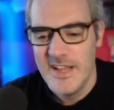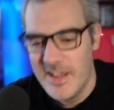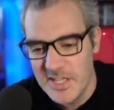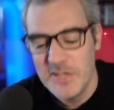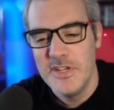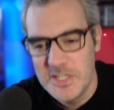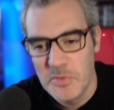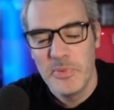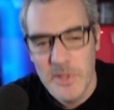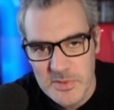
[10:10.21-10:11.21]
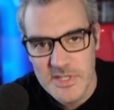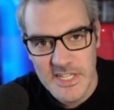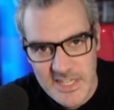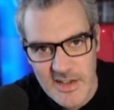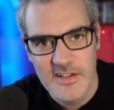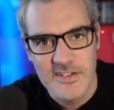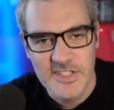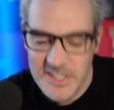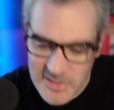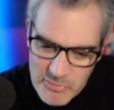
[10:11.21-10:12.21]
I think you need to appeal to the young
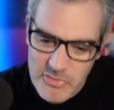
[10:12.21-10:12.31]
so that you